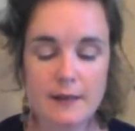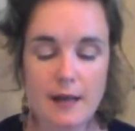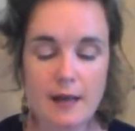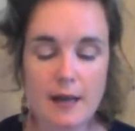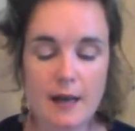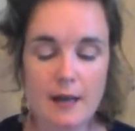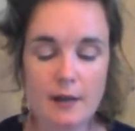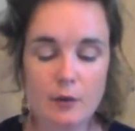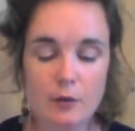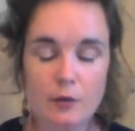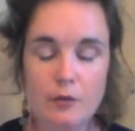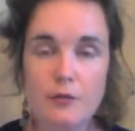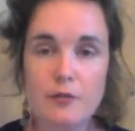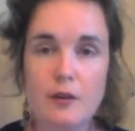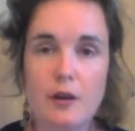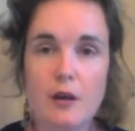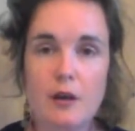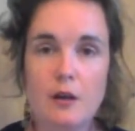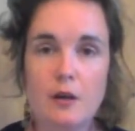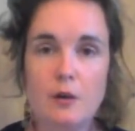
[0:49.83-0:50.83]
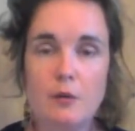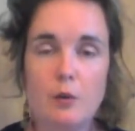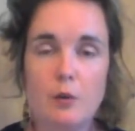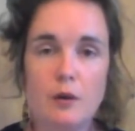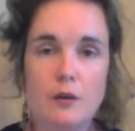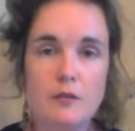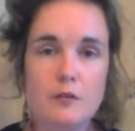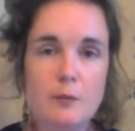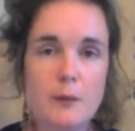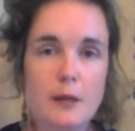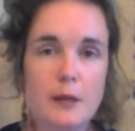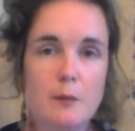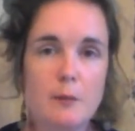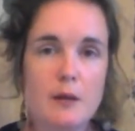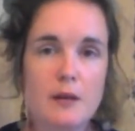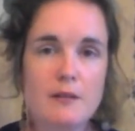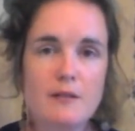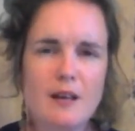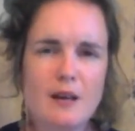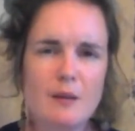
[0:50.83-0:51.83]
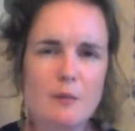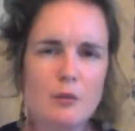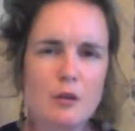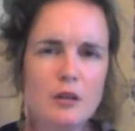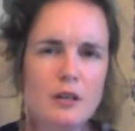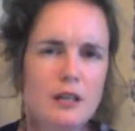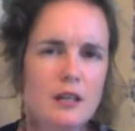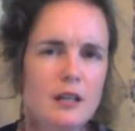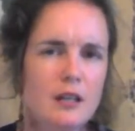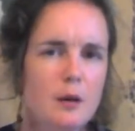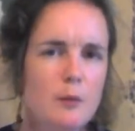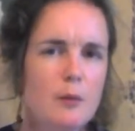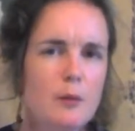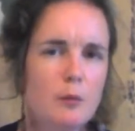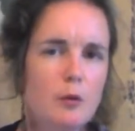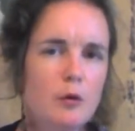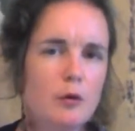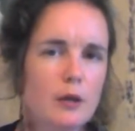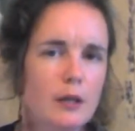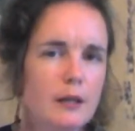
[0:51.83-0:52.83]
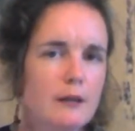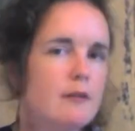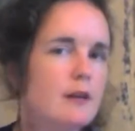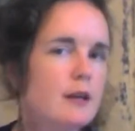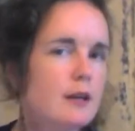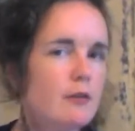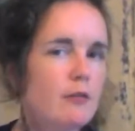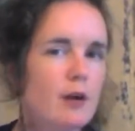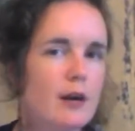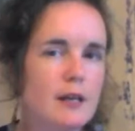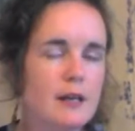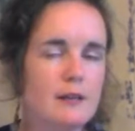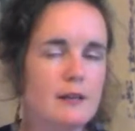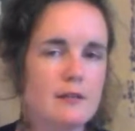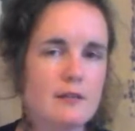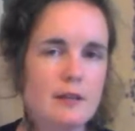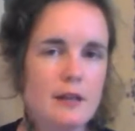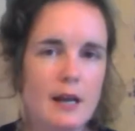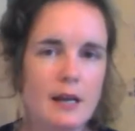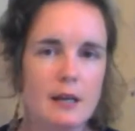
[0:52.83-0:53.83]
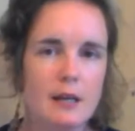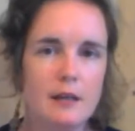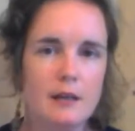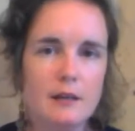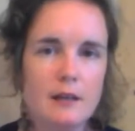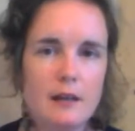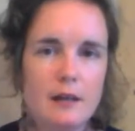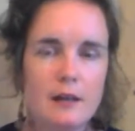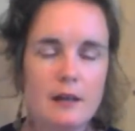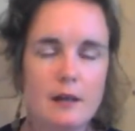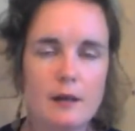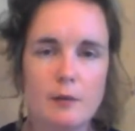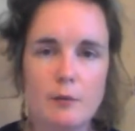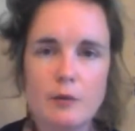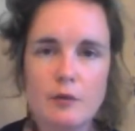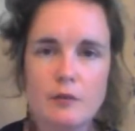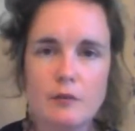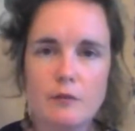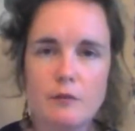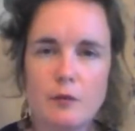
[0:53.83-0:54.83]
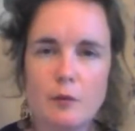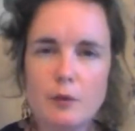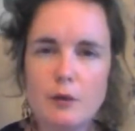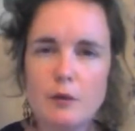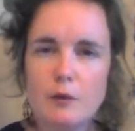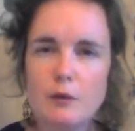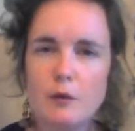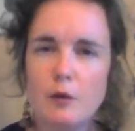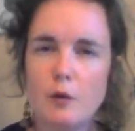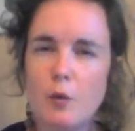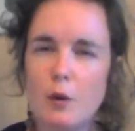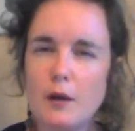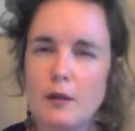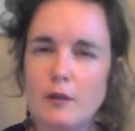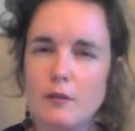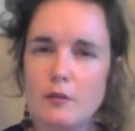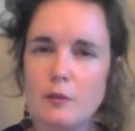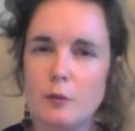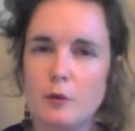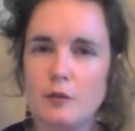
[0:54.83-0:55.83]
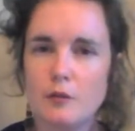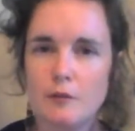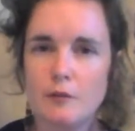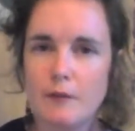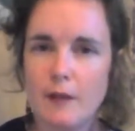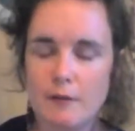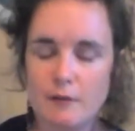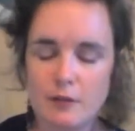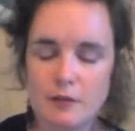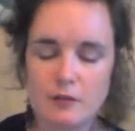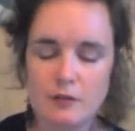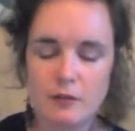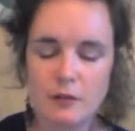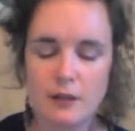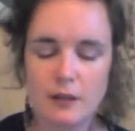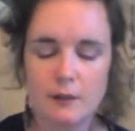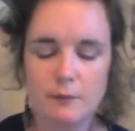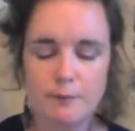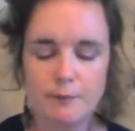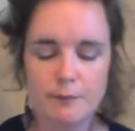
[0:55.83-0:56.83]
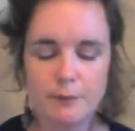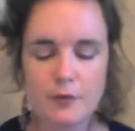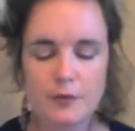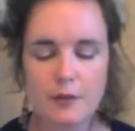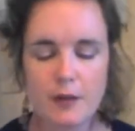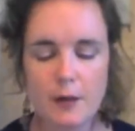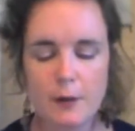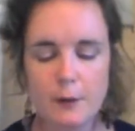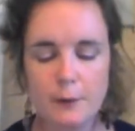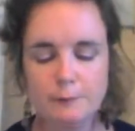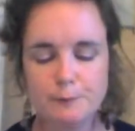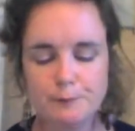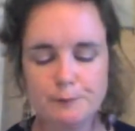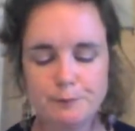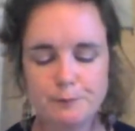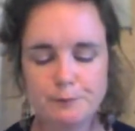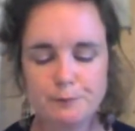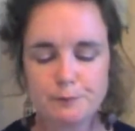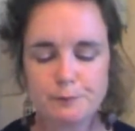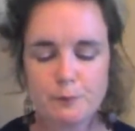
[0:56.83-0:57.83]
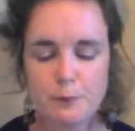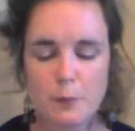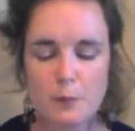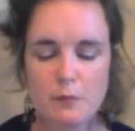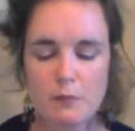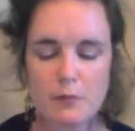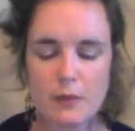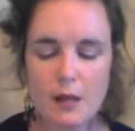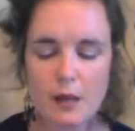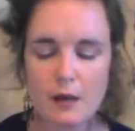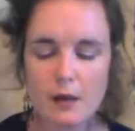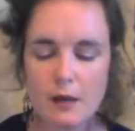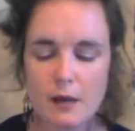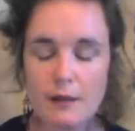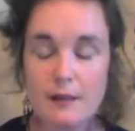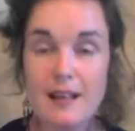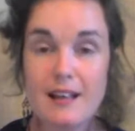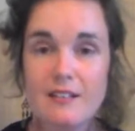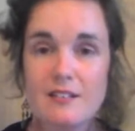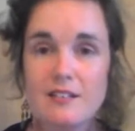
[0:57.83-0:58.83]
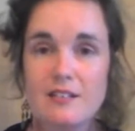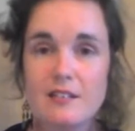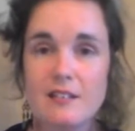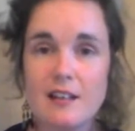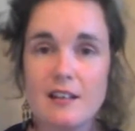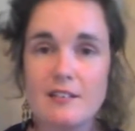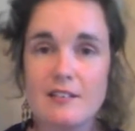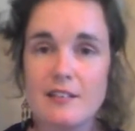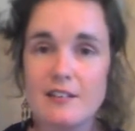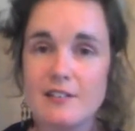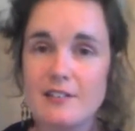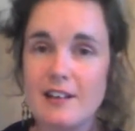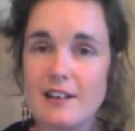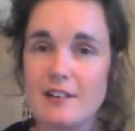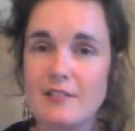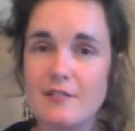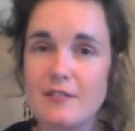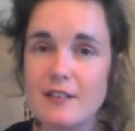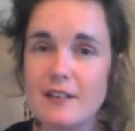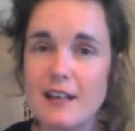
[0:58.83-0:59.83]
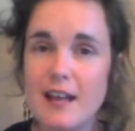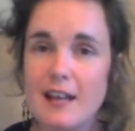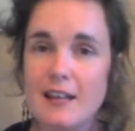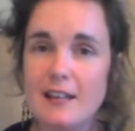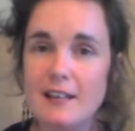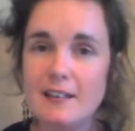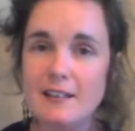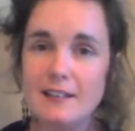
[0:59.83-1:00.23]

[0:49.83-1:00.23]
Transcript: I also want to spend a bit of time looking a little bit more at lyric writing today, because I've not been doing quite so much of that recently. So that's the agenda for the day.